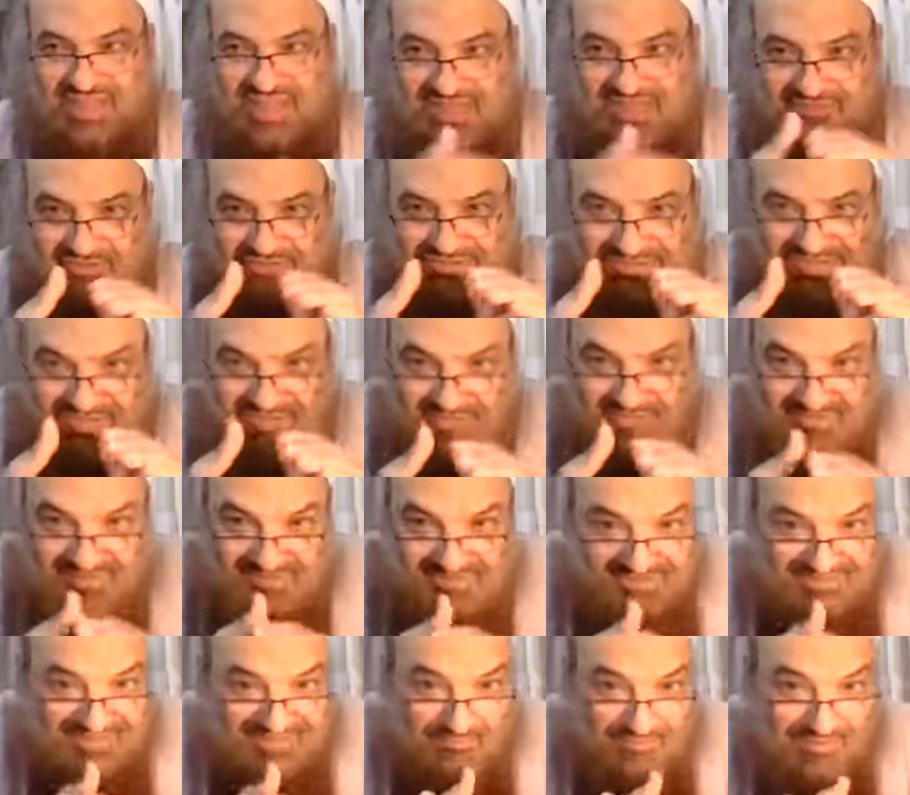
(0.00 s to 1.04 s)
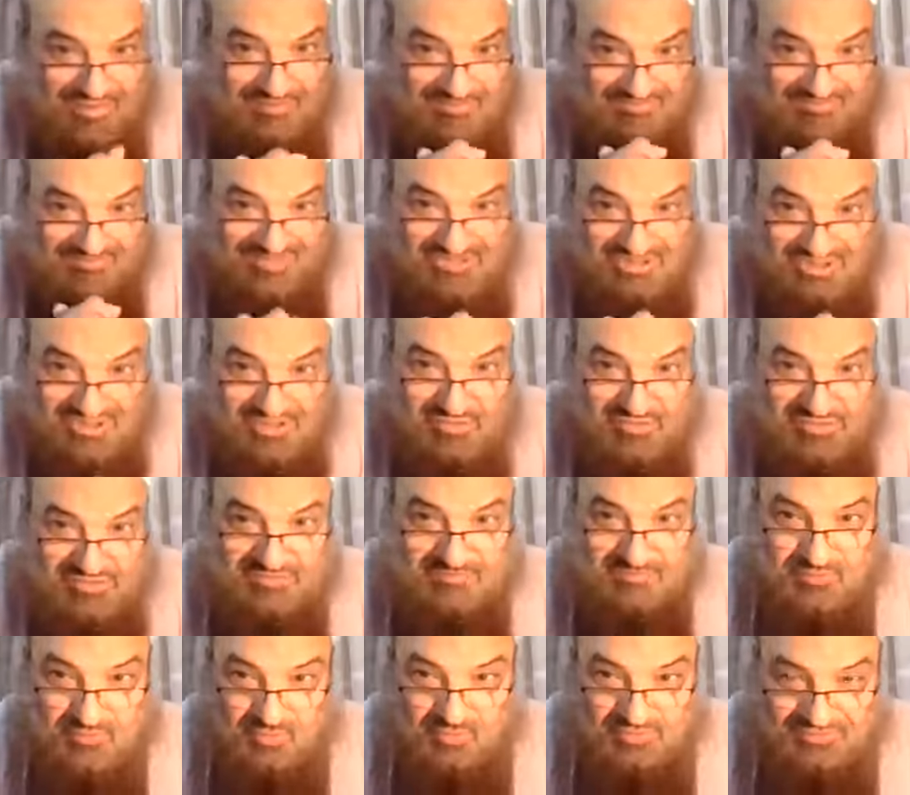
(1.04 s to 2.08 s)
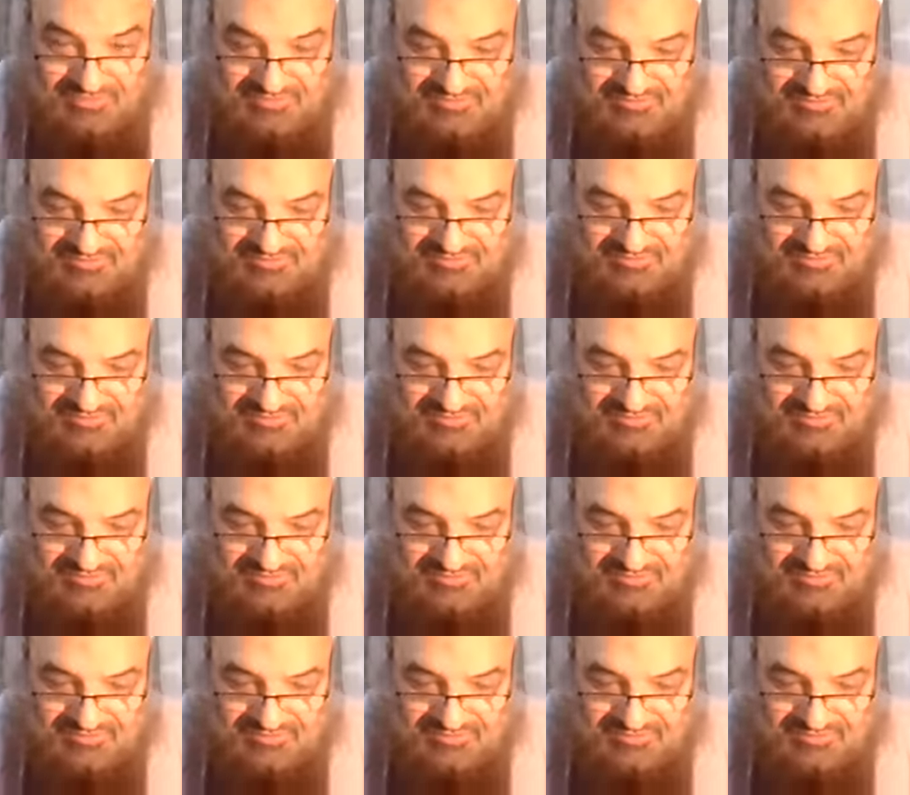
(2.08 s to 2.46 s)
and to say to him, this is what I'm teaching you is important.